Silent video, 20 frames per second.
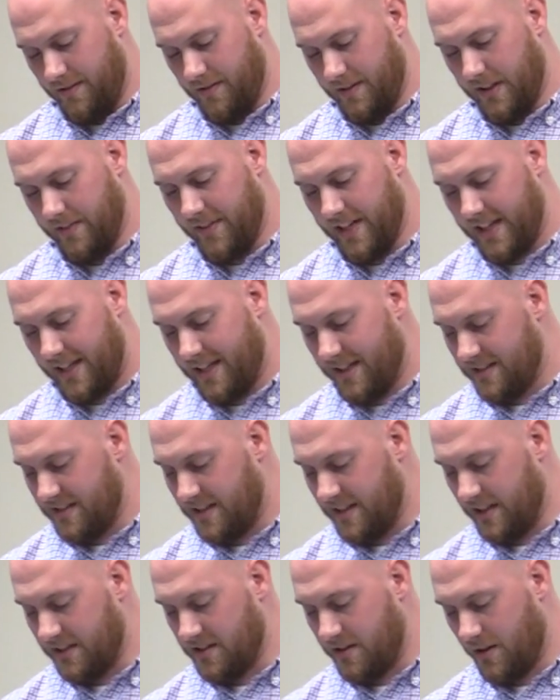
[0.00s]

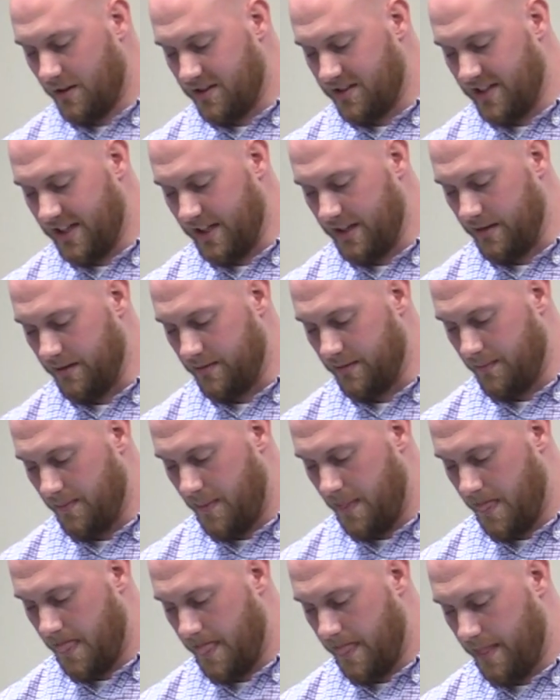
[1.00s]
Leviticus 6:13.
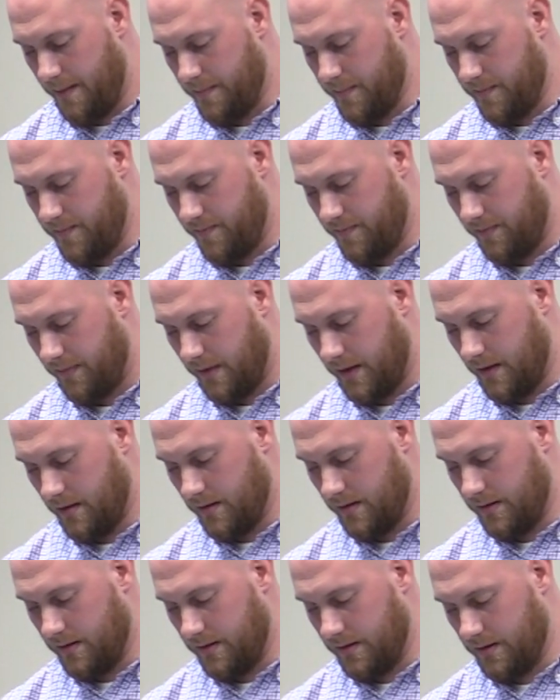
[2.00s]

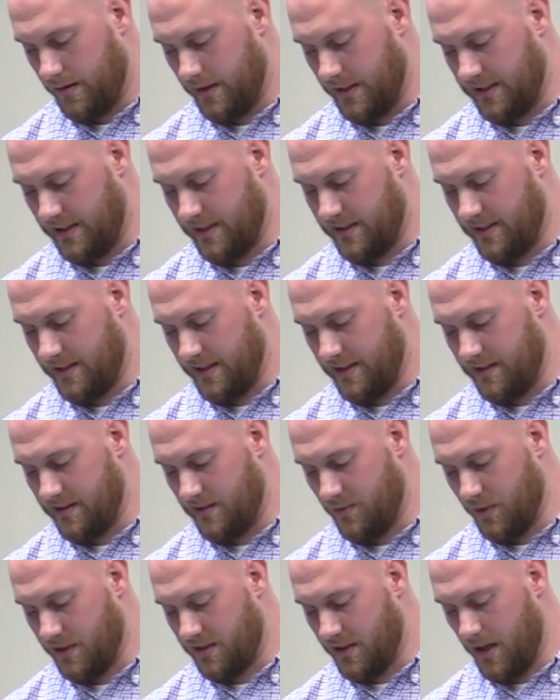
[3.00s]
Because this
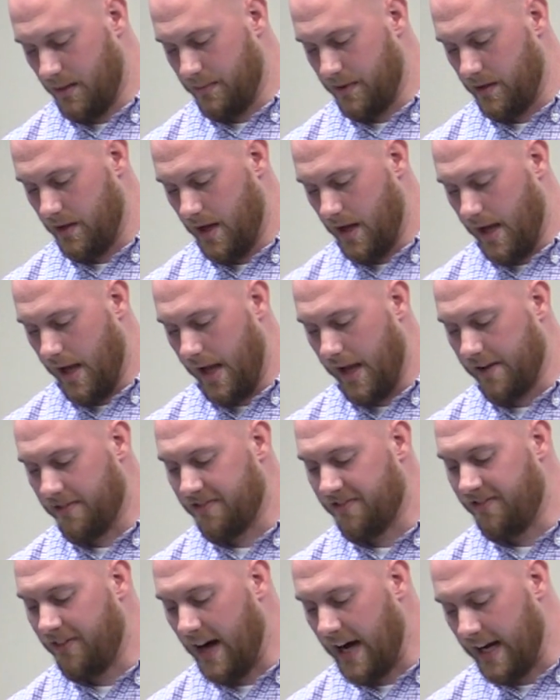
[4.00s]
is what's coming. A
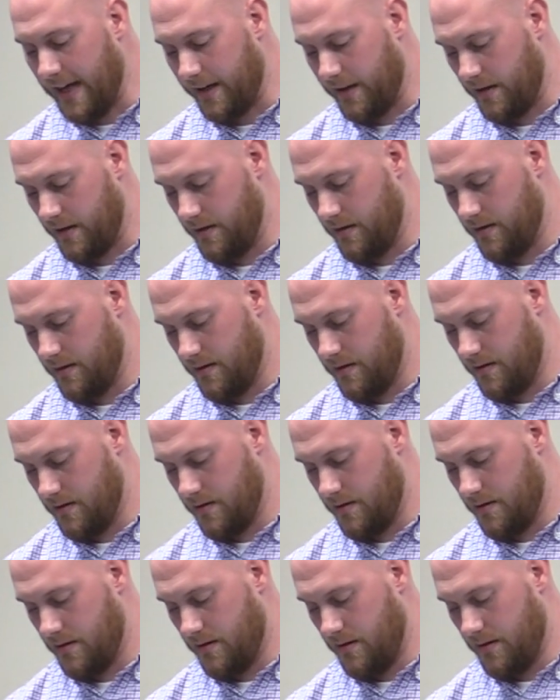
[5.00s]
fire.
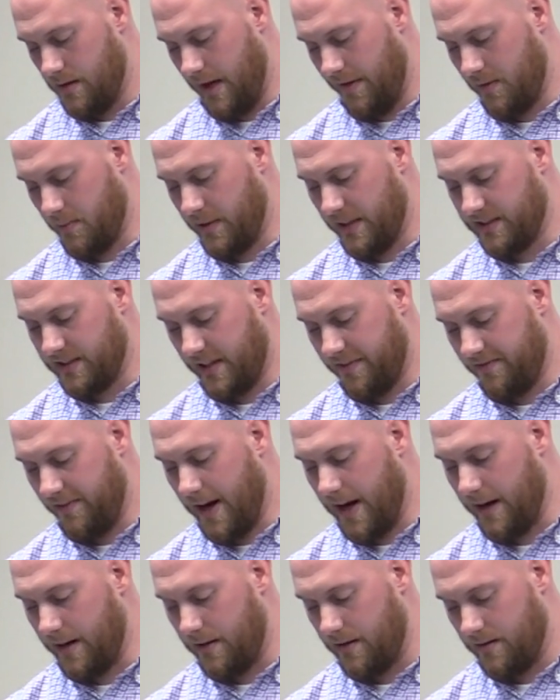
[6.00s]
Everybody say
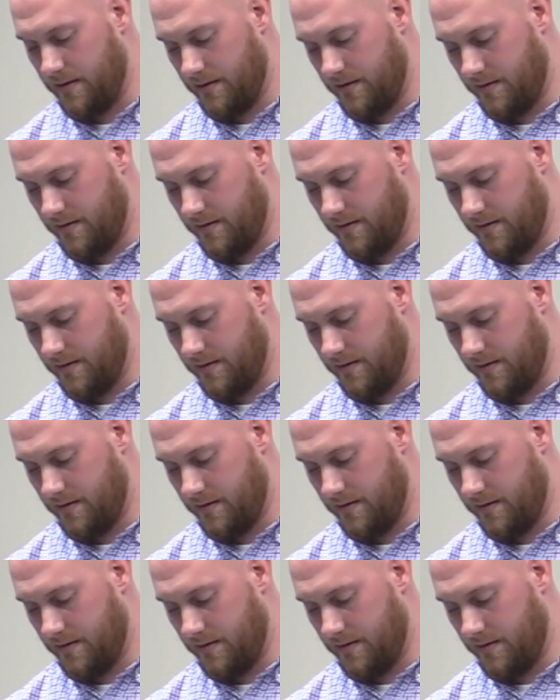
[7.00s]
fire.